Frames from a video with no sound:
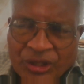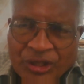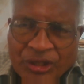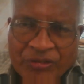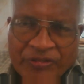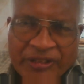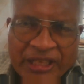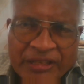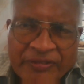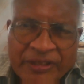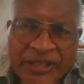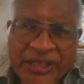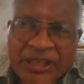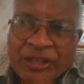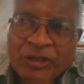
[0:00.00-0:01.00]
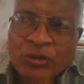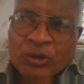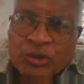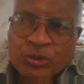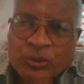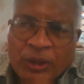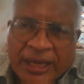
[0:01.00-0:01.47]
wherever link
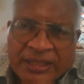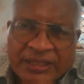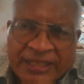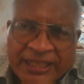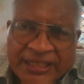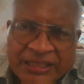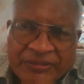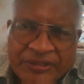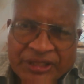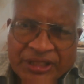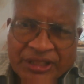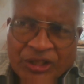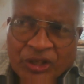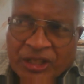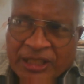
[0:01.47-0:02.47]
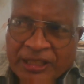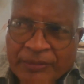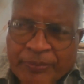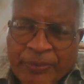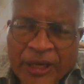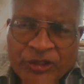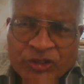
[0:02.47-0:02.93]
goes to other activity or other
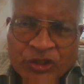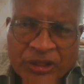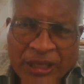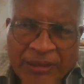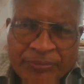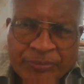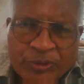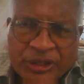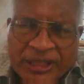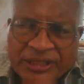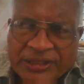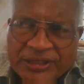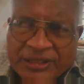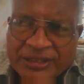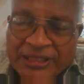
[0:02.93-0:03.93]
parts or component,